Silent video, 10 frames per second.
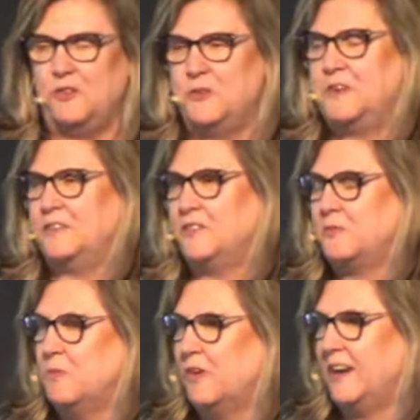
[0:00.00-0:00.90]
you here
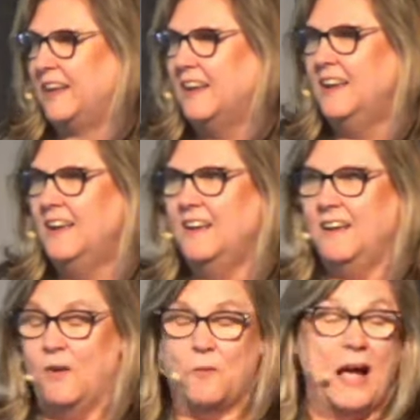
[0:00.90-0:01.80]
this morning.
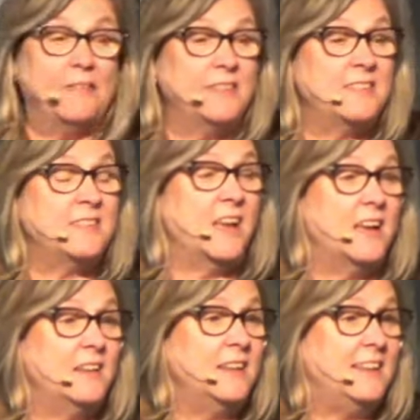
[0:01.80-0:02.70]
Wow, the
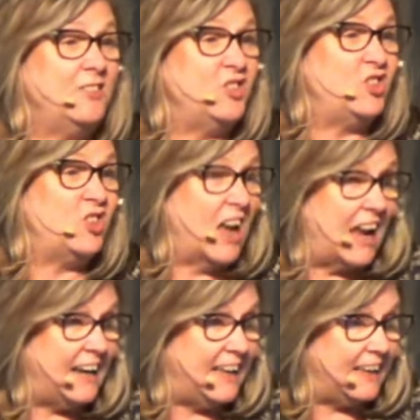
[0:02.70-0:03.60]
sun is
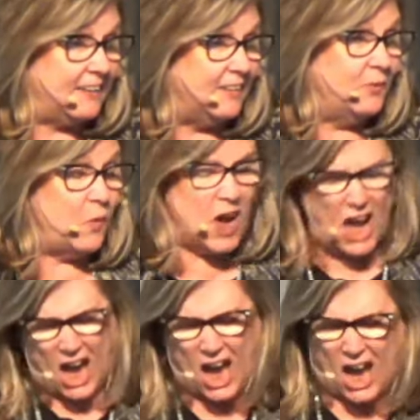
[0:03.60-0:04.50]
shining.
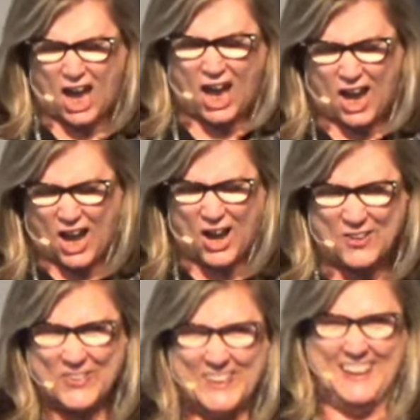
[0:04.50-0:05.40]

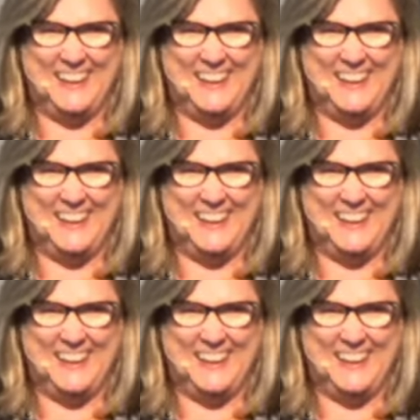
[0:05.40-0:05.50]
Woo!